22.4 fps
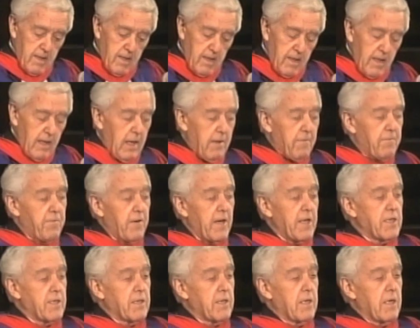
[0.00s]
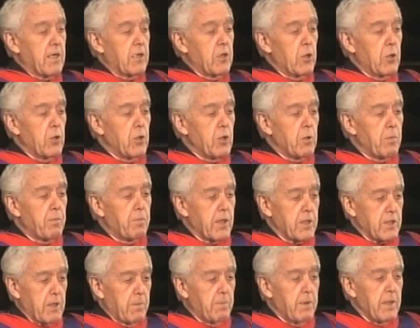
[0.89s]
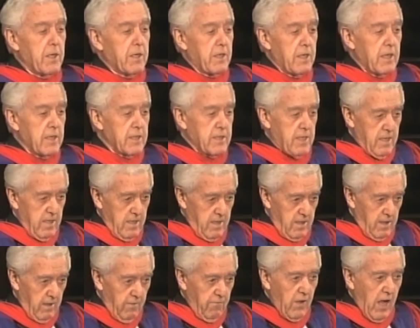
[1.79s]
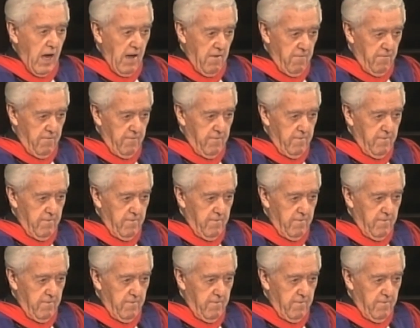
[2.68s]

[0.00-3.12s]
and faith in the new possibilities of life.